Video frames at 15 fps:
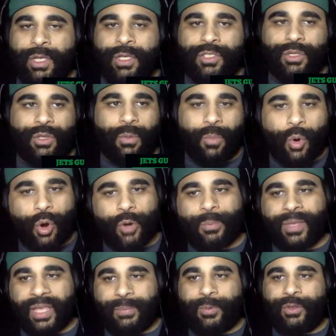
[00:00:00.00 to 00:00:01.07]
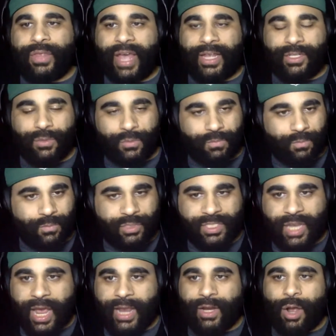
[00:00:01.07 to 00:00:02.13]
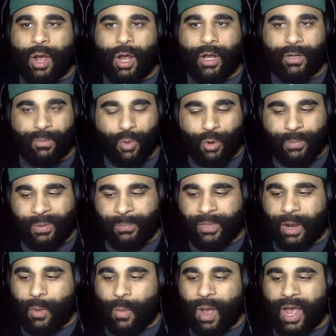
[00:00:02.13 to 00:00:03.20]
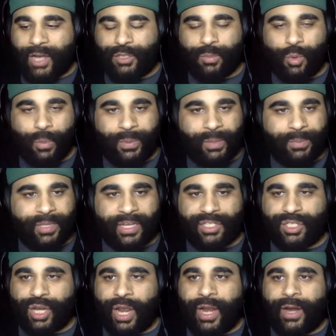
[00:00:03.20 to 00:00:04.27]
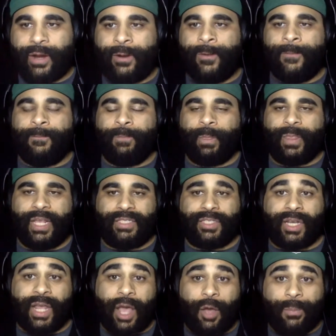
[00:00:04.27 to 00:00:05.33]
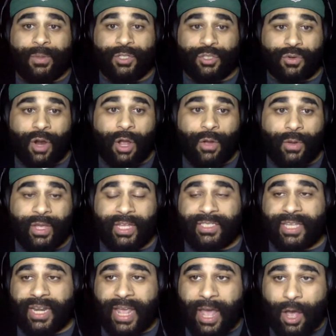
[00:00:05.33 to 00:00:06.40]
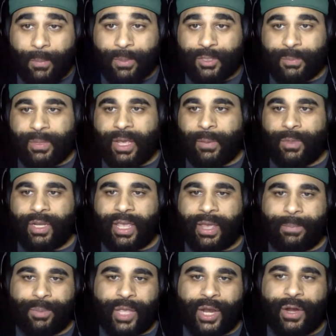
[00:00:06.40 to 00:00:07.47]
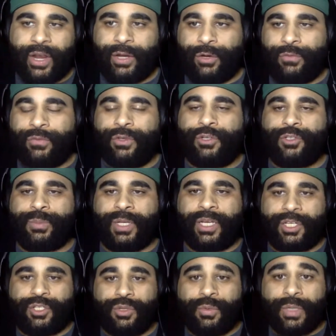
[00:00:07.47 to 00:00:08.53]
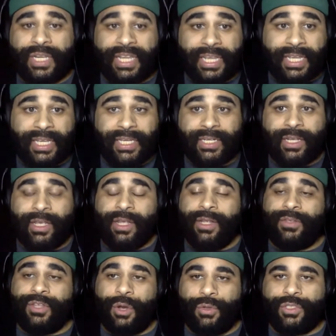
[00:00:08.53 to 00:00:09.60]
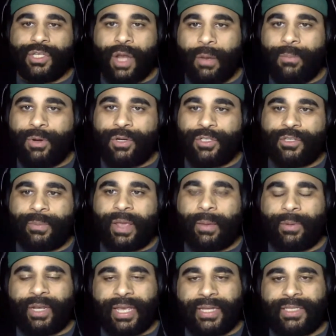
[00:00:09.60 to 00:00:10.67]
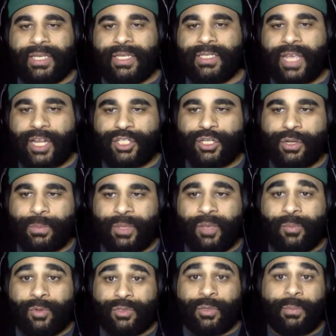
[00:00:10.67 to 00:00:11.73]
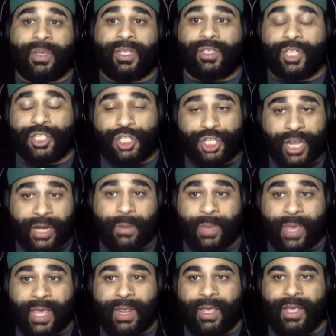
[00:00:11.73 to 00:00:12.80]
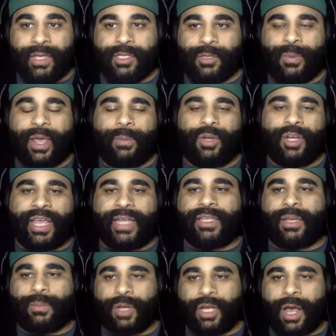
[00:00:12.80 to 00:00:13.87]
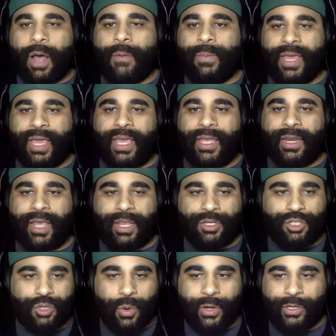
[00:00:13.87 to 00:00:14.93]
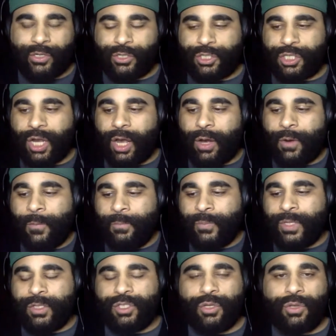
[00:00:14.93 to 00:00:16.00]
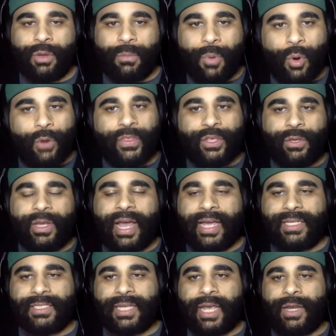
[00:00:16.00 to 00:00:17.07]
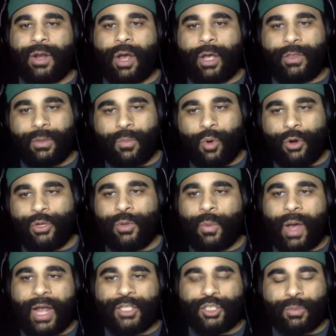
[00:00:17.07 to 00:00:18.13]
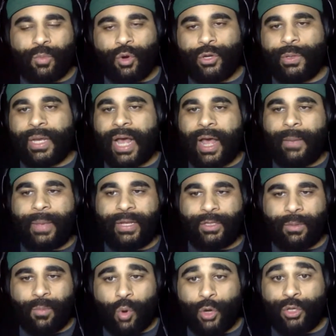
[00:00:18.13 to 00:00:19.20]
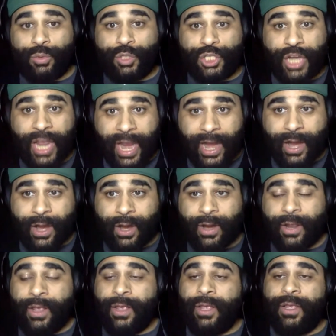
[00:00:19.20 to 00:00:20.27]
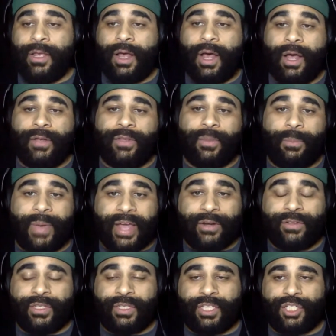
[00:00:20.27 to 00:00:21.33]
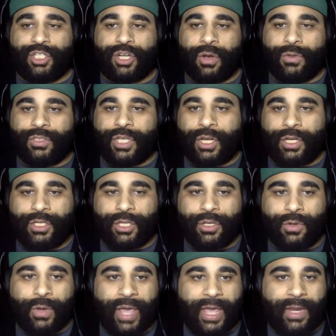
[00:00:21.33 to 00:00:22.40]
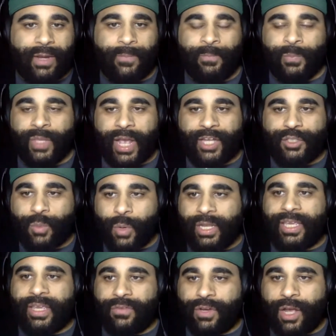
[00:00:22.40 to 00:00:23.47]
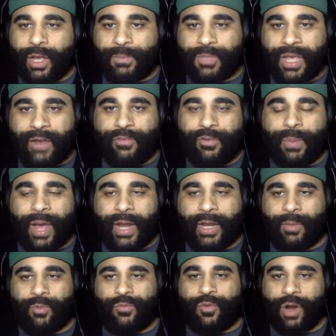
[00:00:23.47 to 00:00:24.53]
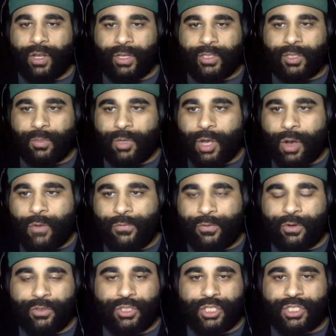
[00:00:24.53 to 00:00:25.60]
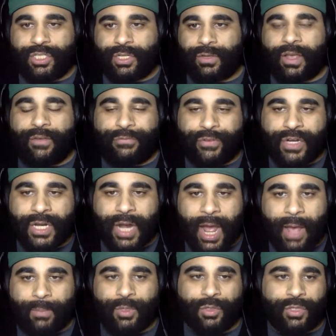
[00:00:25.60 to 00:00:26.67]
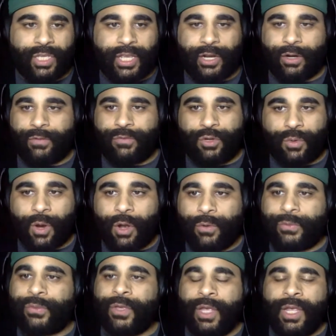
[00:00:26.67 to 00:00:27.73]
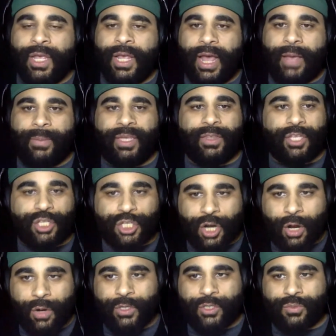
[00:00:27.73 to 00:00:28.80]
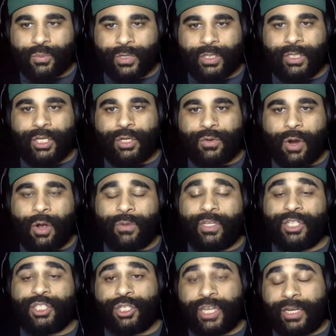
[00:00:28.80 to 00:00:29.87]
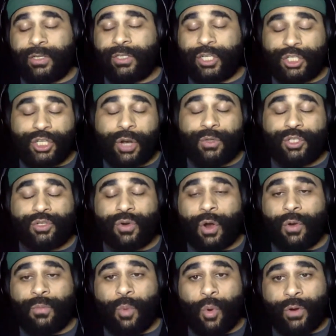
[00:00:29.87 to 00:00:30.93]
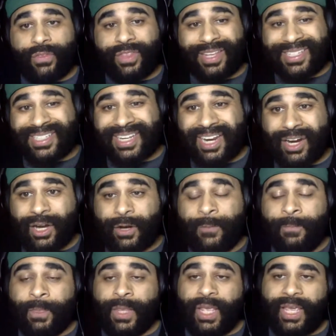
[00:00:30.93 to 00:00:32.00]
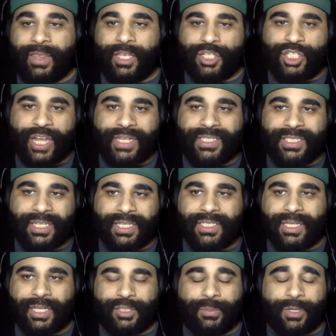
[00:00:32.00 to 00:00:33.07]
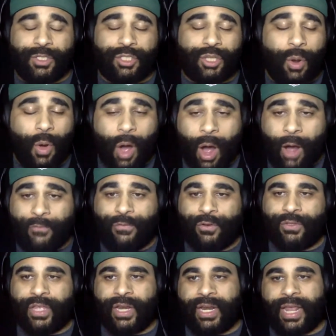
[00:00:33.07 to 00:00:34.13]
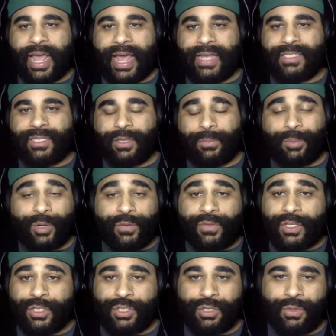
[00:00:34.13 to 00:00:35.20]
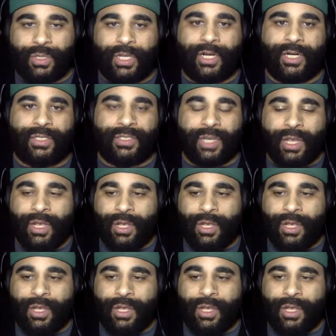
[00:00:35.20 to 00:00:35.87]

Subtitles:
So the more people that sign on, more people that watch, more people that share, it's going to help us grow. It's going to help us be able to get player interviews because you need those numbers to be able to get the attention of people, to be legitimate, to be able to get them to come in and join your show. So the more that you guys sign on, the more you watch, the more you comment, the more you share, the better that this show is going to do. And I just want to give it up to everybody before I let them go for just a phenomenal year of growth. I mean, this show has really grown. This show has grown more this year in the Jets season that's been so awful than it has in the previous 2 years.